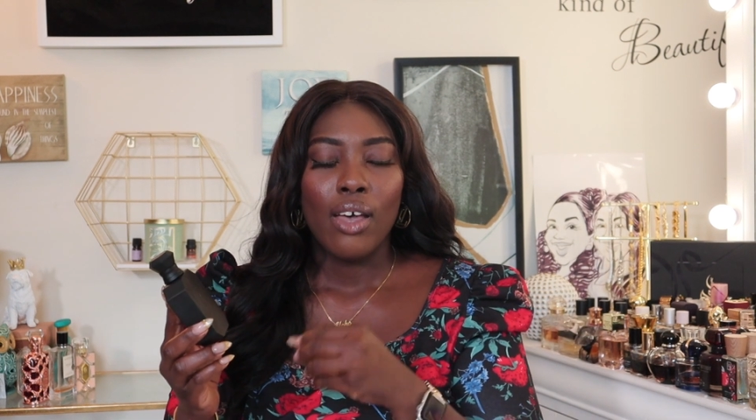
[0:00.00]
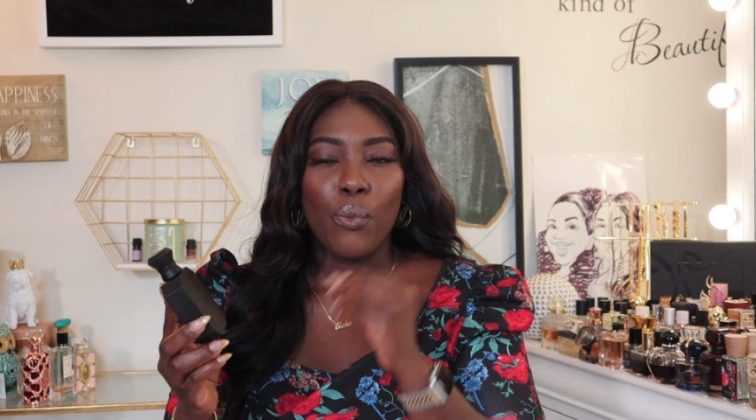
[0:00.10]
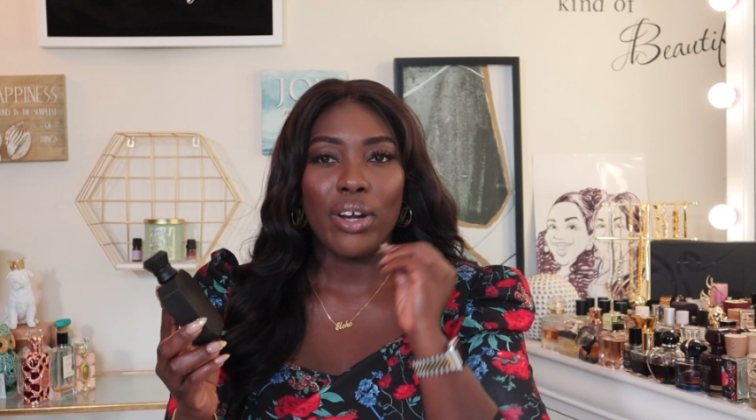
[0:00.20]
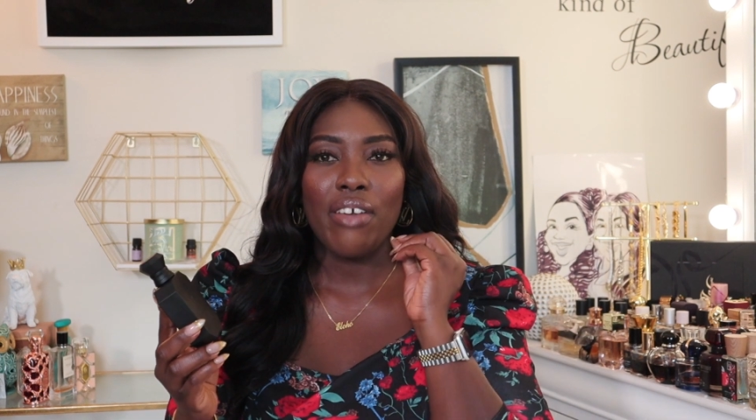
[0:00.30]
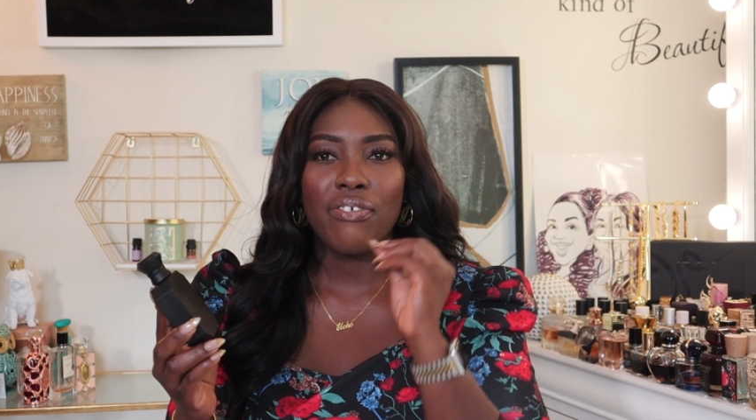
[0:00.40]

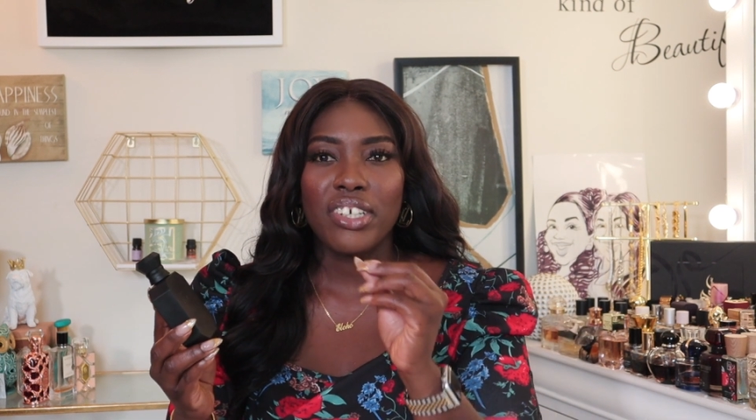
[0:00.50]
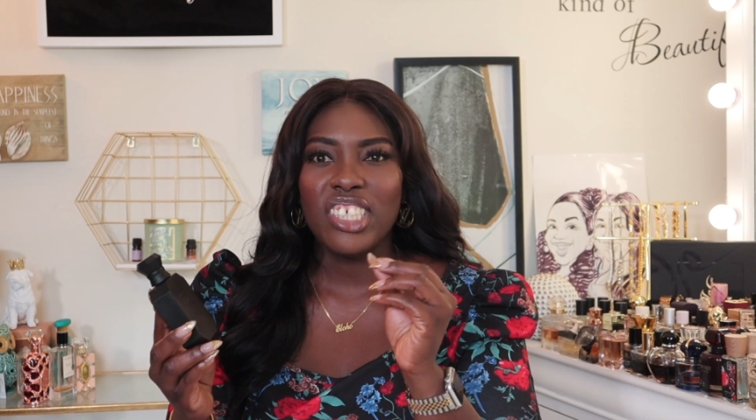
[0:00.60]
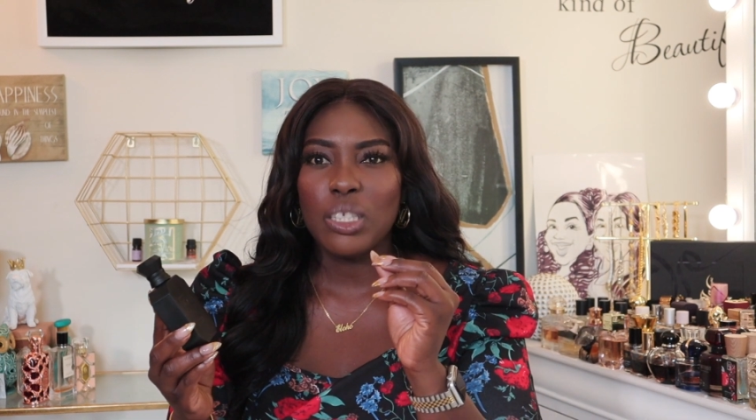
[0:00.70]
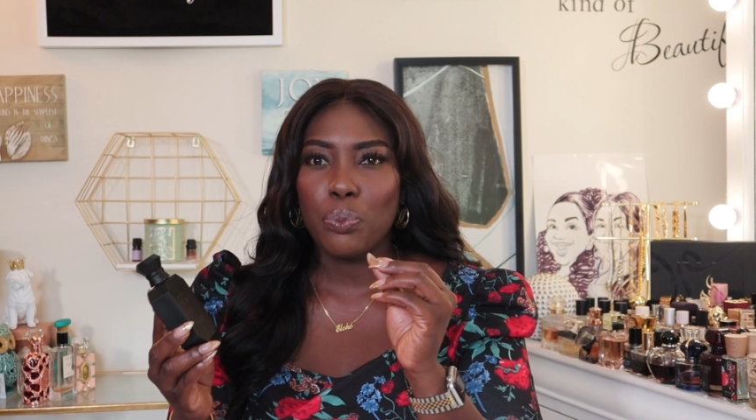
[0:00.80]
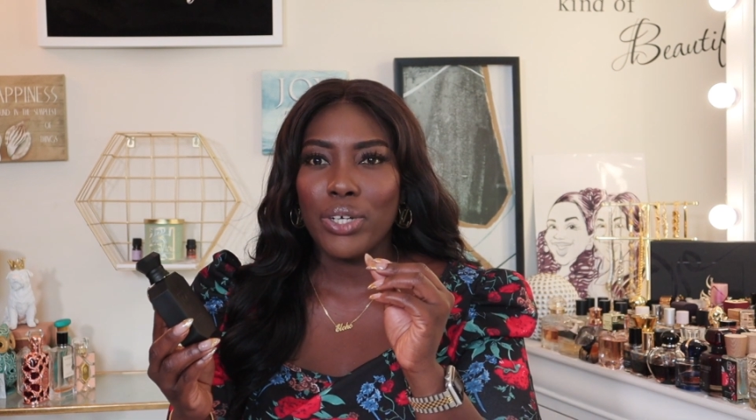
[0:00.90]
when I
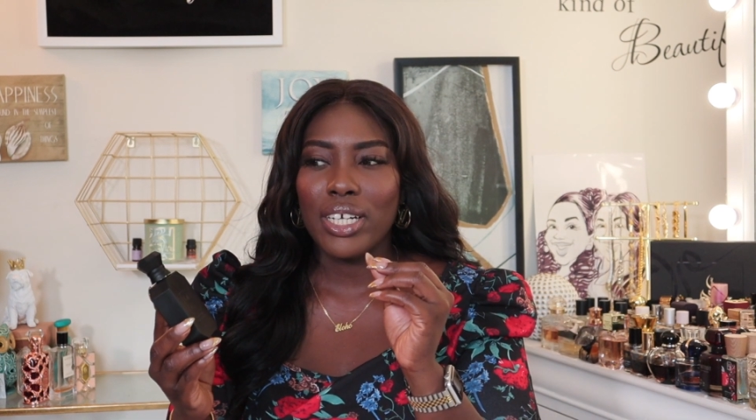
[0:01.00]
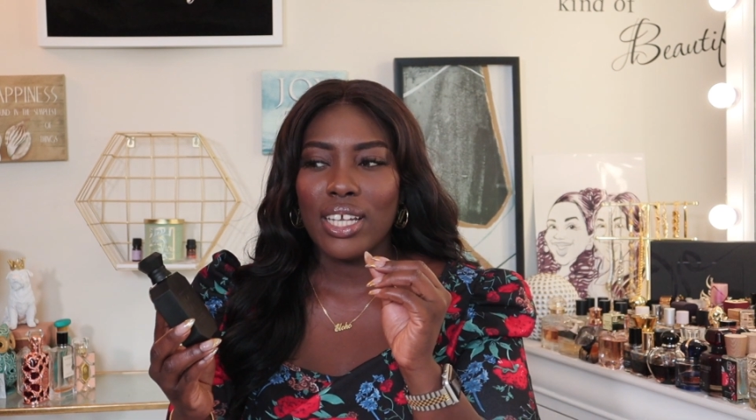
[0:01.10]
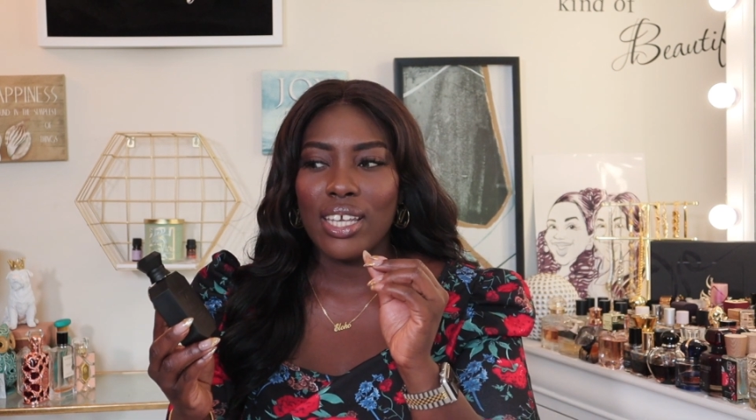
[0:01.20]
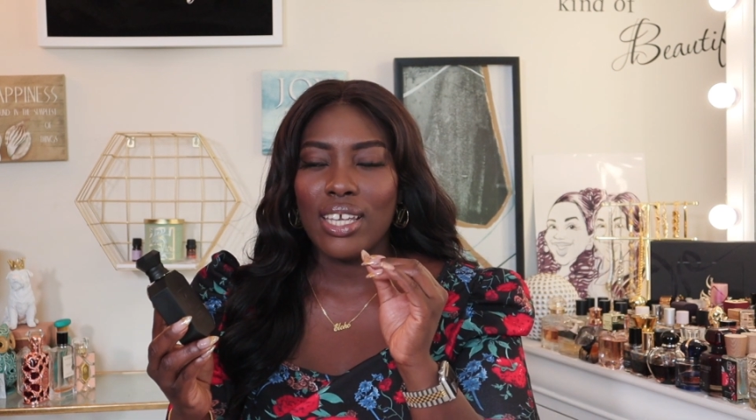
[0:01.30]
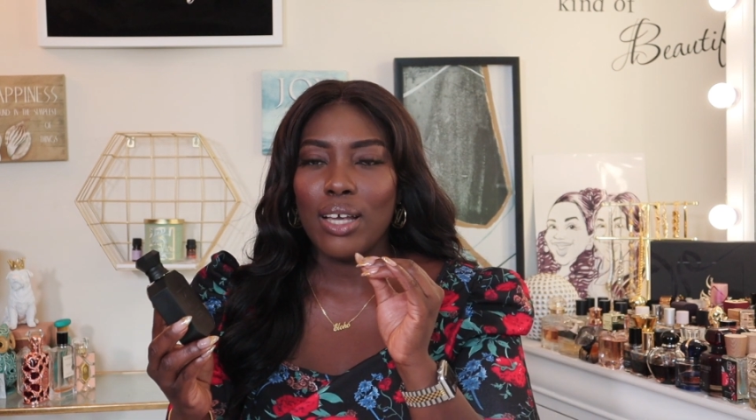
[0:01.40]
first sprayed
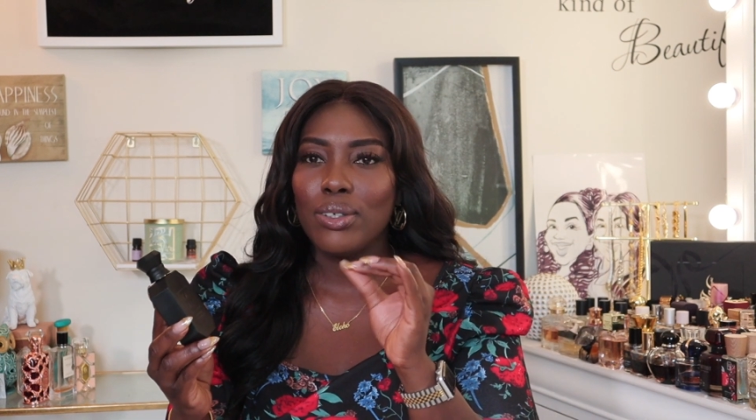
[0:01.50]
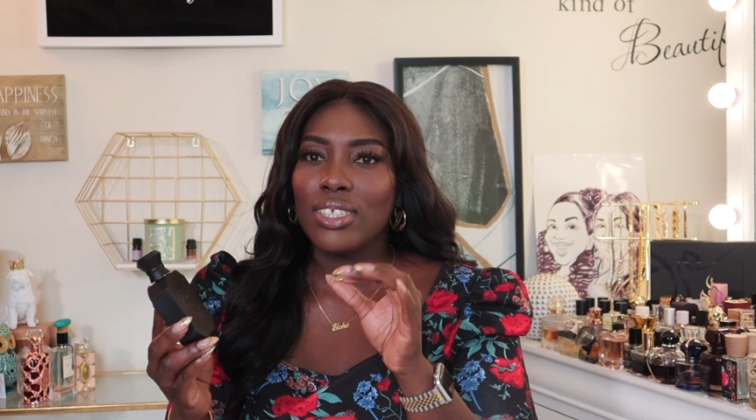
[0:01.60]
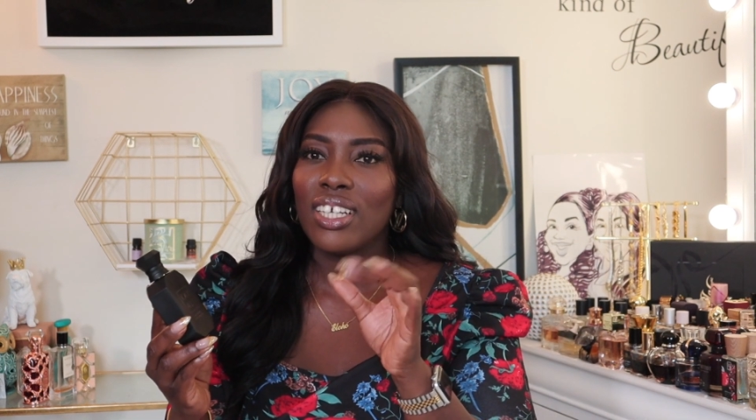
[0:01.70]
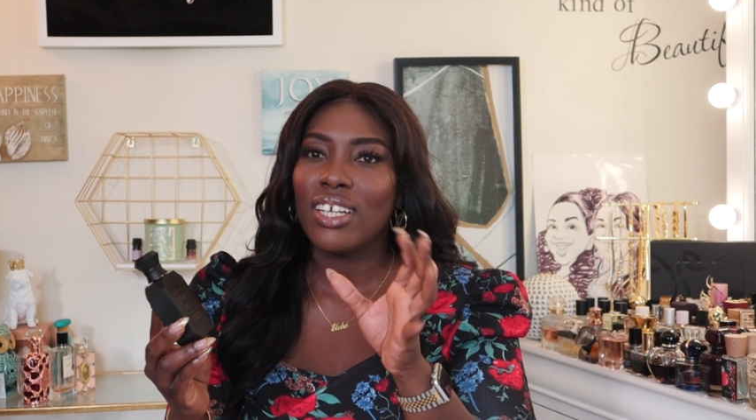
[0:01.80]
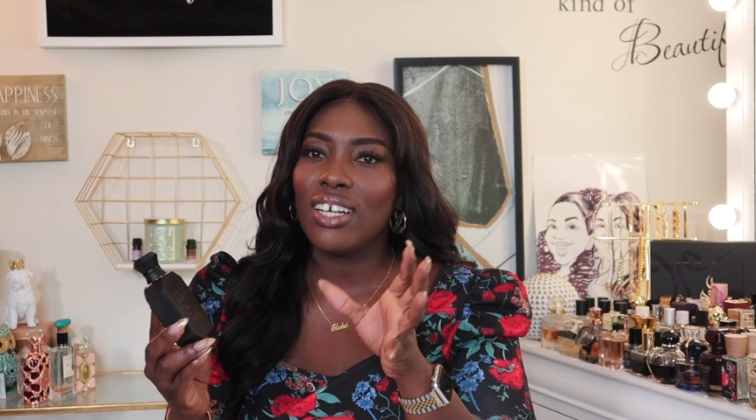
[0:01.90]
it, I was like,